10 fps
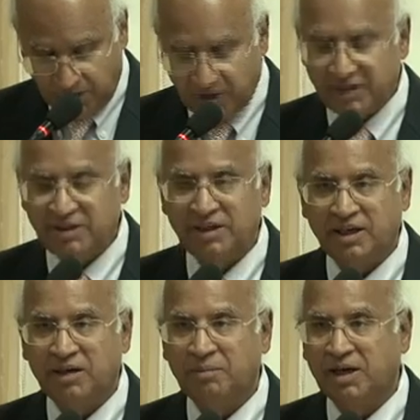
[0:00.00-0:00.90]

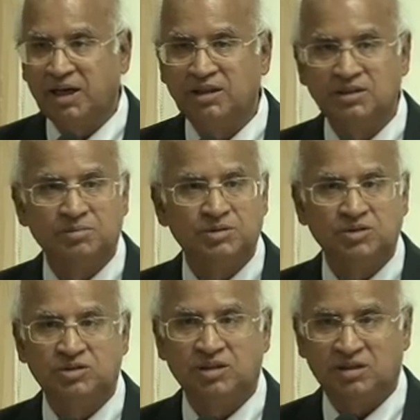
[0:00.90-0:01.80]
monitoring and mechanisms
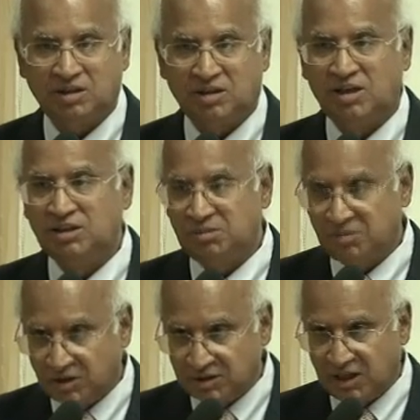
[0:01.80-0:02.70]
using technology,
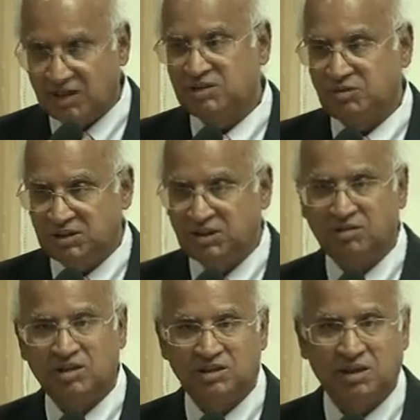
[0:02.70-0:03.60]
because unless we see
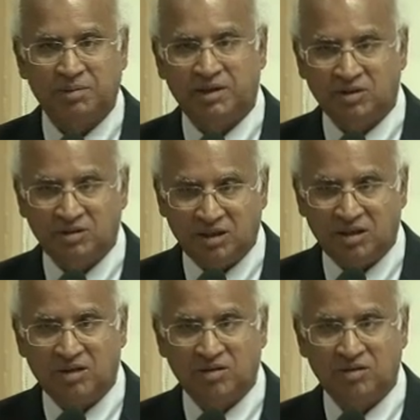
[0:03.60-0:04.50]
what is happening on the
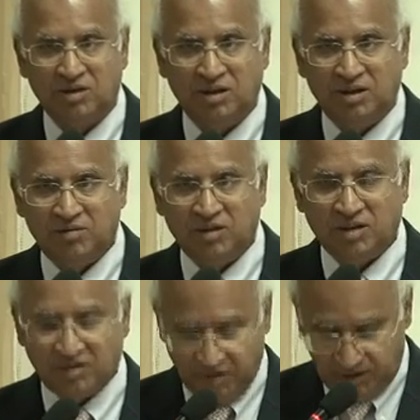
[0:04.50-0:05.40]
ground, we are
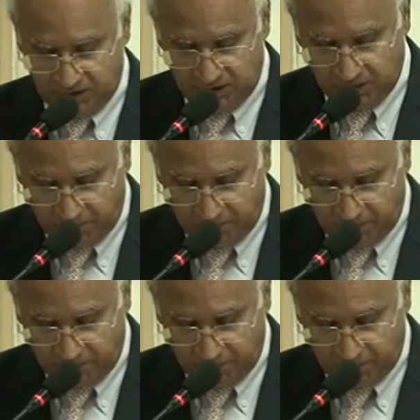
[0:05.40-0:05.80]
not going to see the